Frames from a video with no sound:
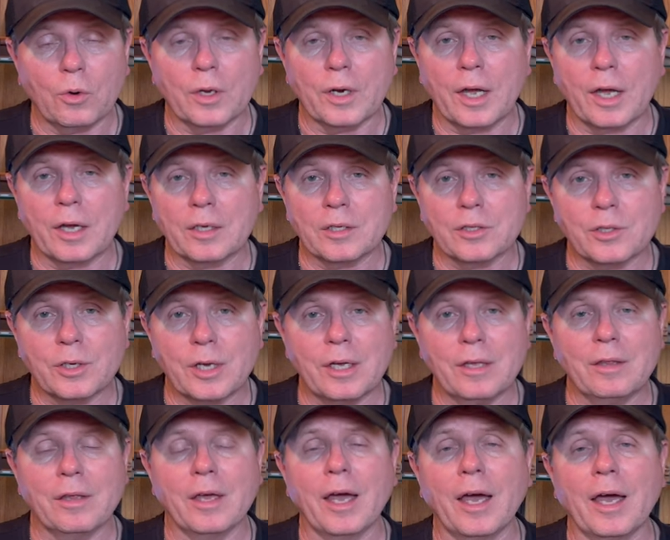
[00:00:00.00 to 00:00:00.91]
And I say
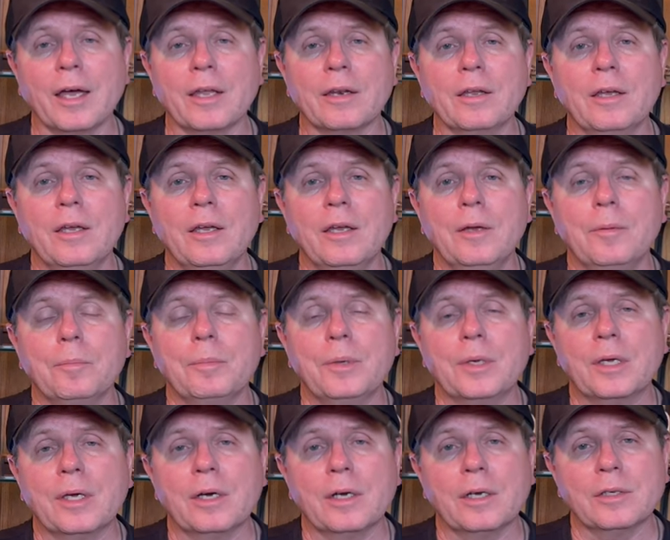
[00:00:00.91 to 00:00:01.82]
that
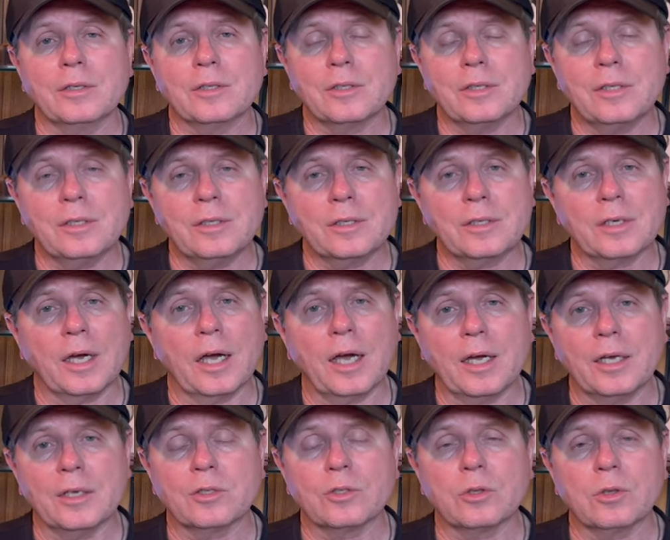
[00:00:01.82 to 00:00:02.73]
because these
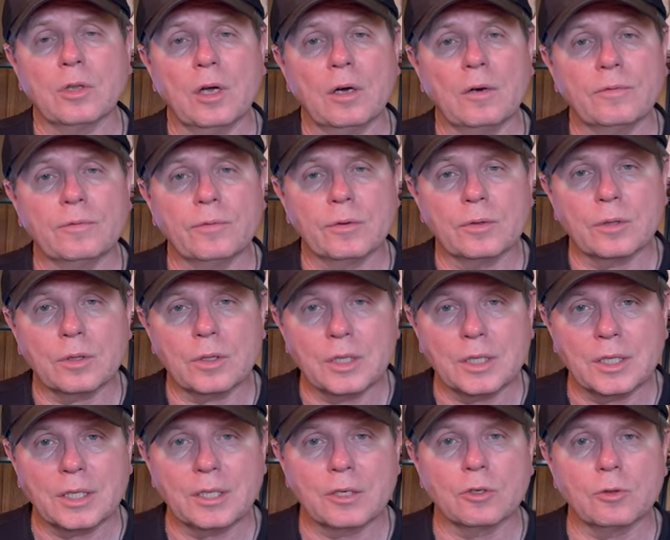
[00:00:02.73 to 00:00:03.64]
guys love
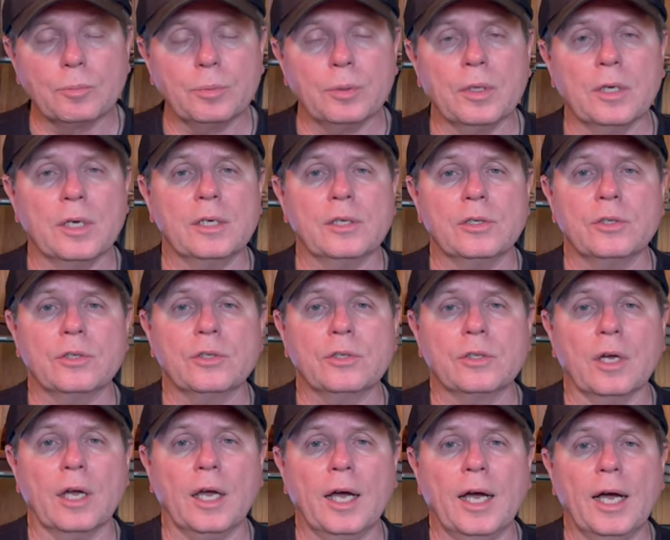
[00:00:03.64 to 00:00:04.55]
little places
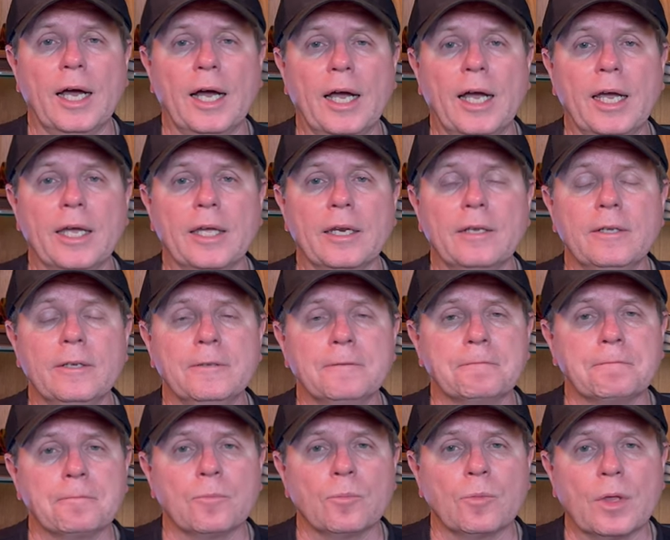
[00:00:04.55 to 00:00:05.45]
to hide.
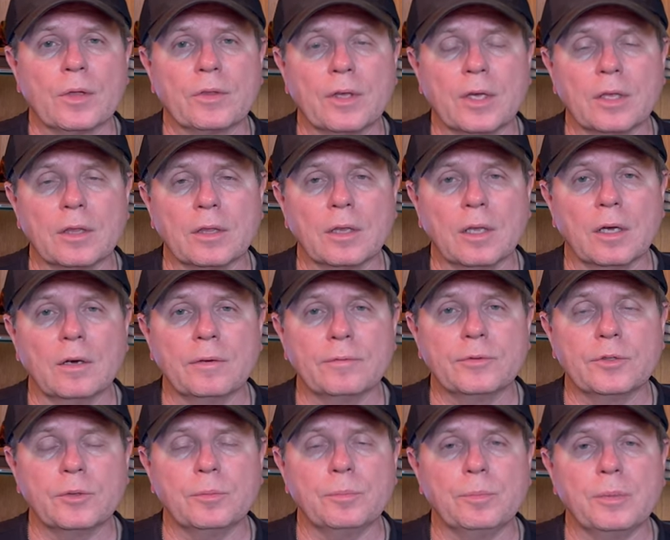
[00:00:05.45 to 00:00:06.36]
They
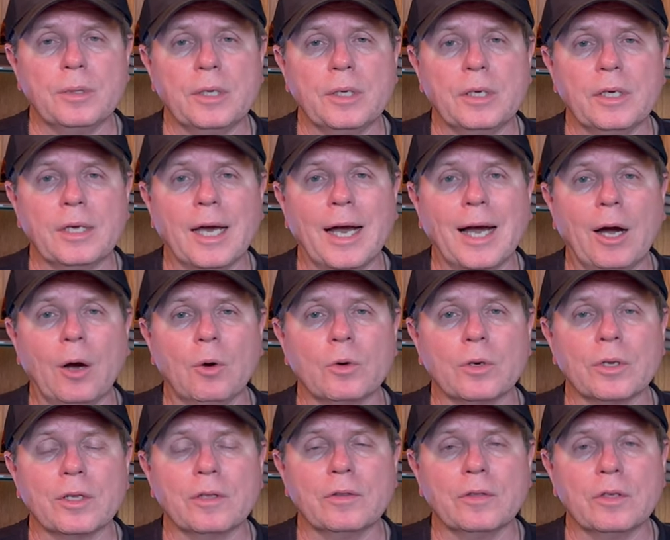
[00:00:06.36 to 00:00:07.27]
love to be
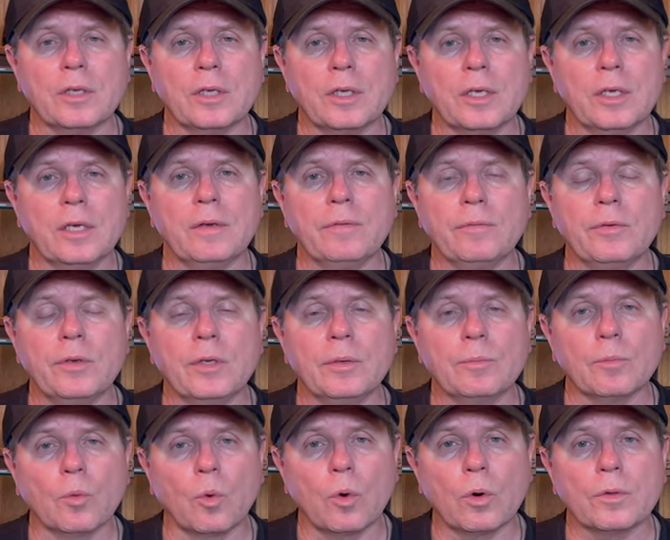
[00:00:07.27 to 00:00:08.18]
out in the
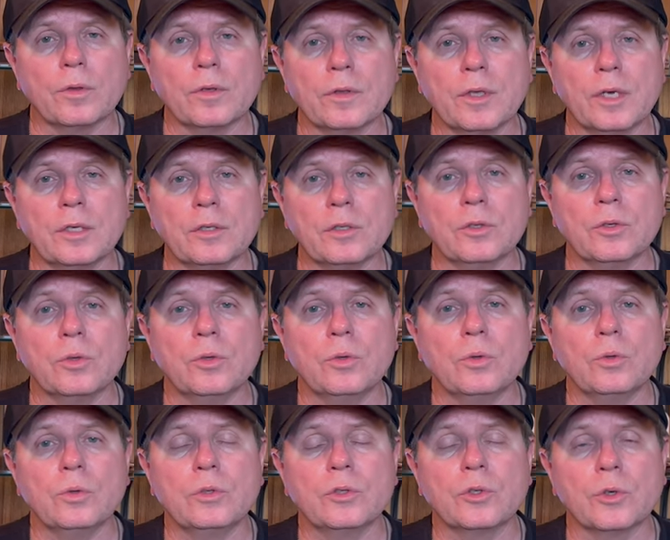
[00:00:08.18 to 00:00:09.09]
evening more than they
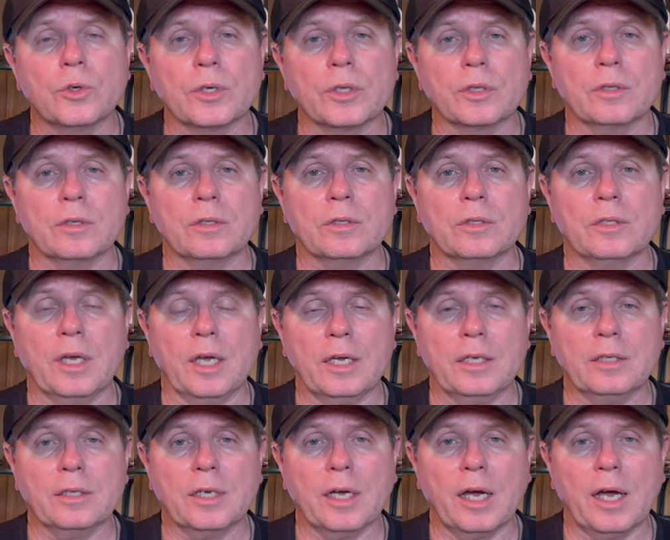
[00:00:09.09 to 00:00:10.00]
do during the
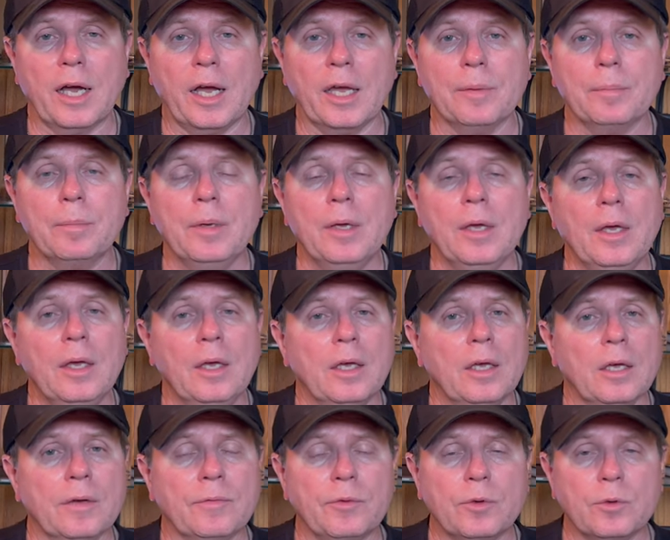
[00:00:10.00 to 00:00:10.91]
daytime.
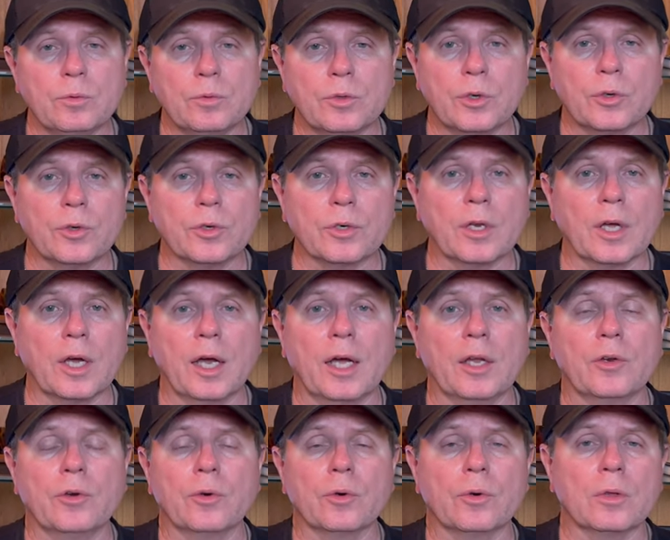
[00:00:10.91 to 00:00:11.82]
If you turned
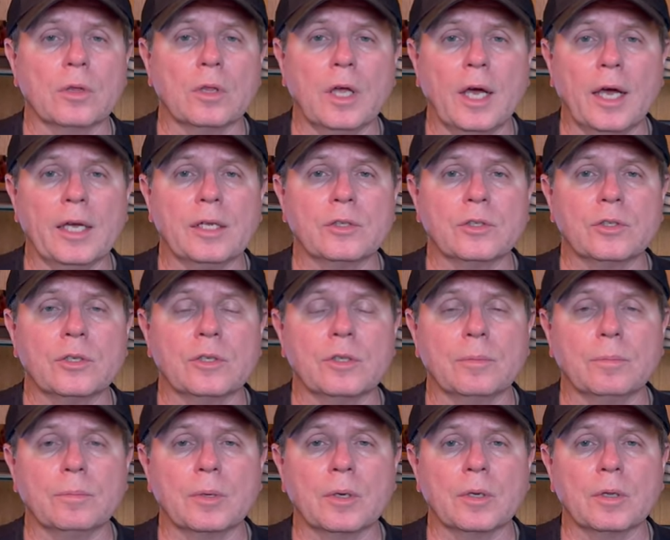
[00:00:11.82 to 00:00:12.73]
on your lights in
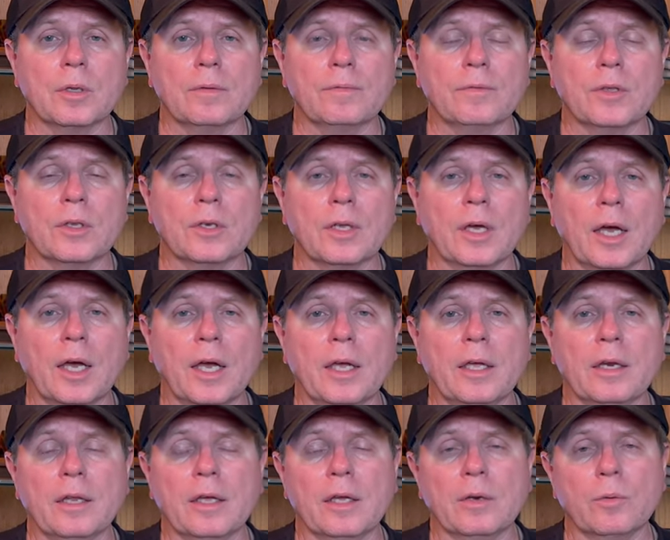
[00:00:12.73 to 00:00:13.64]
the middle of the
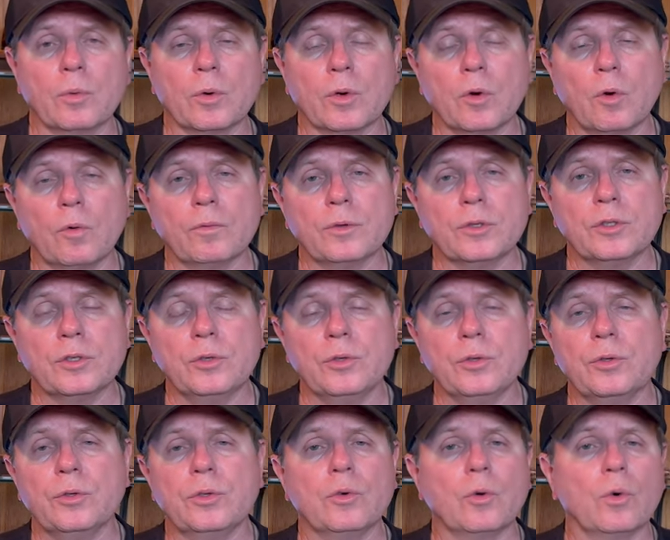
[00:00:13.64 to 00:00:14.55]
night and went over to
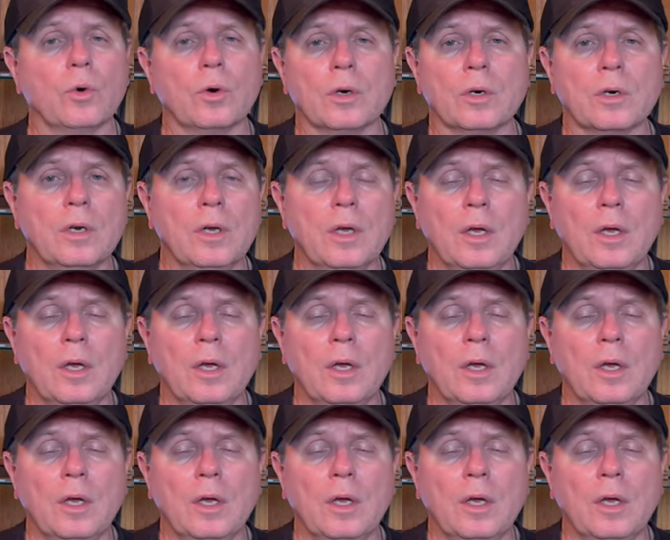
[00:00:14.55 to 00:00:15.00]
your